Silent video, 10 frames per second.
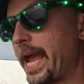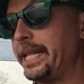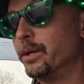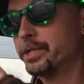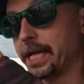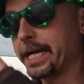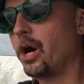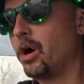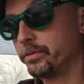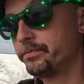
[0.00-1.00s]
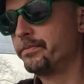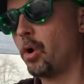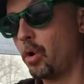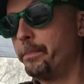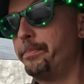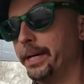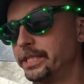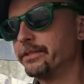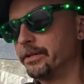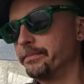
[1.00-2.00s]
And there was like a whole
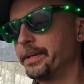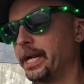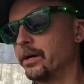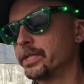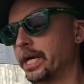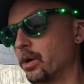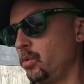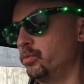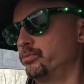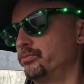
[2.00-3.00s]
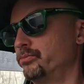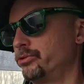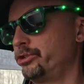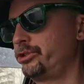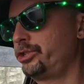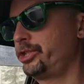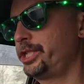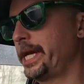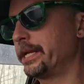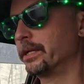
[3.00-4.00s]
bunch of them. And I was like, oh,
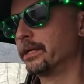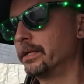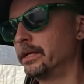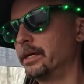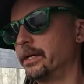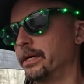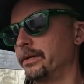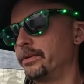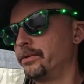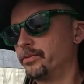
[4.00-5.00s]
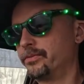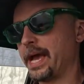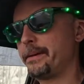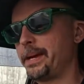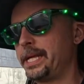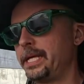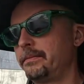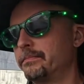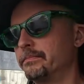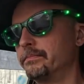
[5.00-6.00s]
shit. There's that many
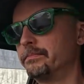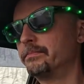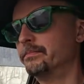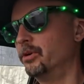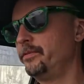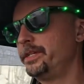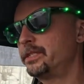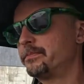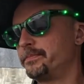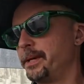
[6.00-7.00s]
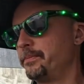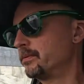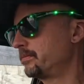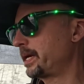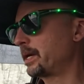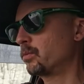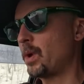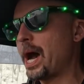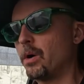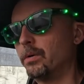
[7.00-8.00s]
movies? People like,
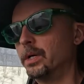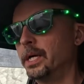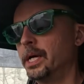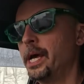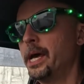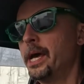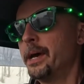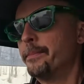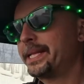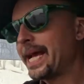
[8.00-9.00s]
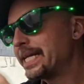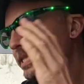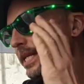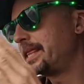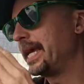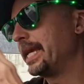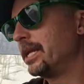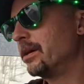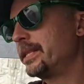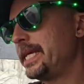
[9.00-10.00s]
wow. But that's the thing,
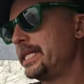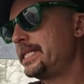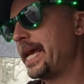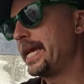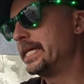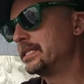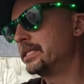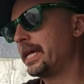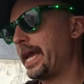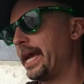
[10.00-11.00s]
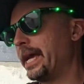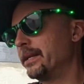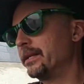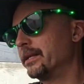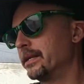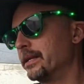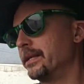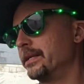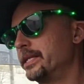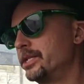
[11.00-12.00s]
you know, these days,
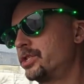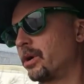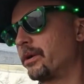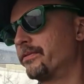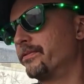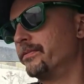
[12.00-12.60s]
and this sort of